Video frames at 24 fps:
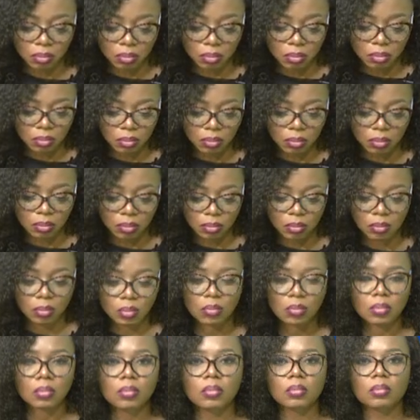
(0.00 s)

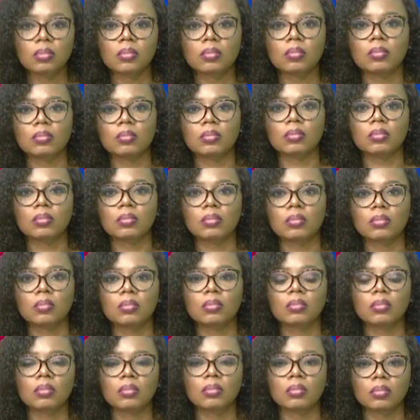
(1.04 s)

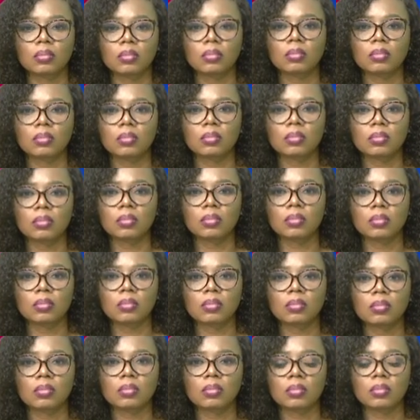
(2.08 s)

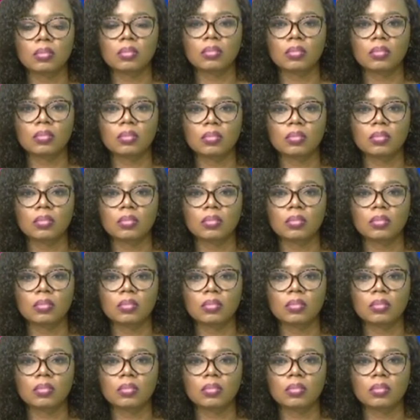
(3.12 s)
The person shown says nothing.